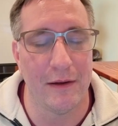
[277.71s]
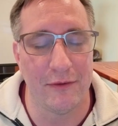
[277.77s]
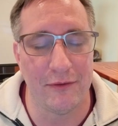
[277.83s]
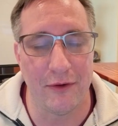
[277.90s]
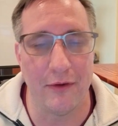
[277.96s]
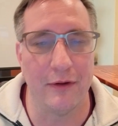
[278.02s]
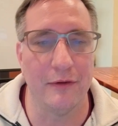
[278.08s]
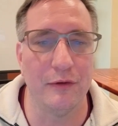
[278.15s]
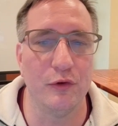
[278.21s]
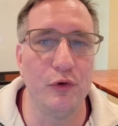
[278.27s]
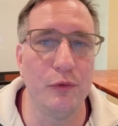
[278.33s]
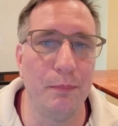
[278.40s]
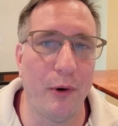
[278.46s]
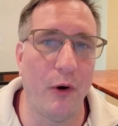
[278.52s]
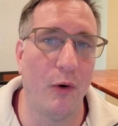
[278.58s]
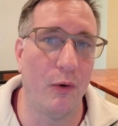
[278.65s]
So the
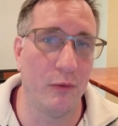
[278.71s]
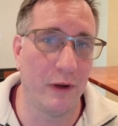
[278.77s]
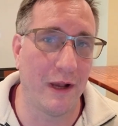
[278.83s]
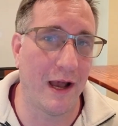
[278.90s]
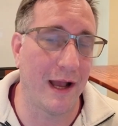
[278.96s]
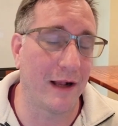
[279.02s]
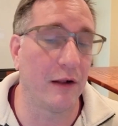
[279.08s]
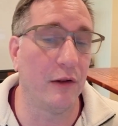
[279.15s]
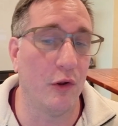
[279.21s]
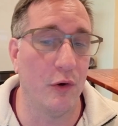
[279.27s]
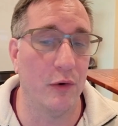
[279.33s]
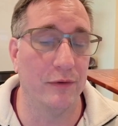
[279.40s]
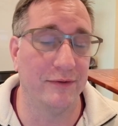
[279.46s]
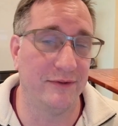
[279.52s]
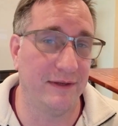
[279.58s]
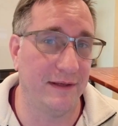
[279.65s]
loophole got
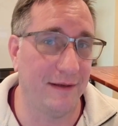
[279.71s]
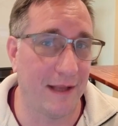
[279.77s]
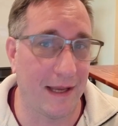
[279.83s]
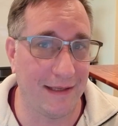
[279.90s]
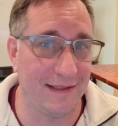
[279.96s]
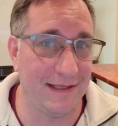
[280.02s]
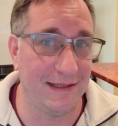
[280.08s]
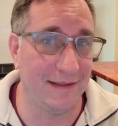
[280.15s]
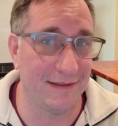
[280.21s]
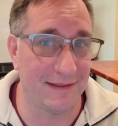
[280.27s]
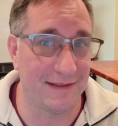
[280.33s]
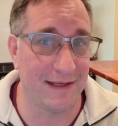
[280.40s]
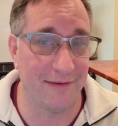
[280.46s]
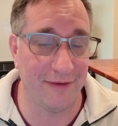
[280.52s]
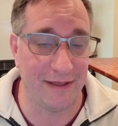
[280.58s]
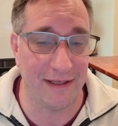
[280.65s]
closed in
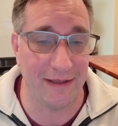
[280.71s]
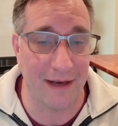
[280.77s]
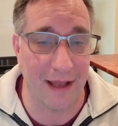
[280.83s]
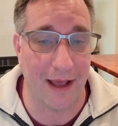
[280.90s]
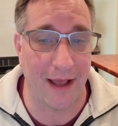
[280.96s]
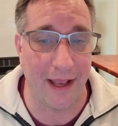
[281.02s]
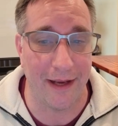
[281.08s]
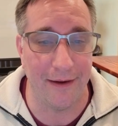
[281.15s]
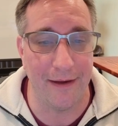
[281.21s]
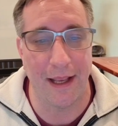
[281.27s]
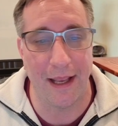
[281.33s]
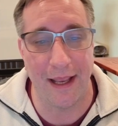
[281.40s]
1979,